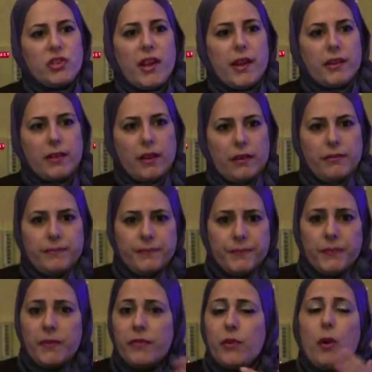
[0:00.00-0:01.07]
data
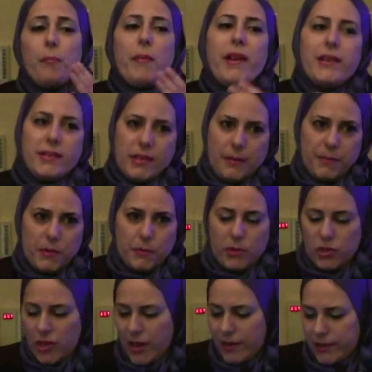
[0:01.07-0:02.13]
from many
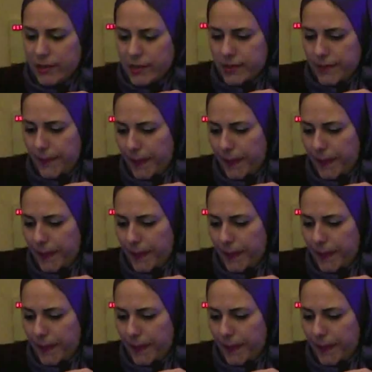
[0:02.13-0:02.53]
subspecialties.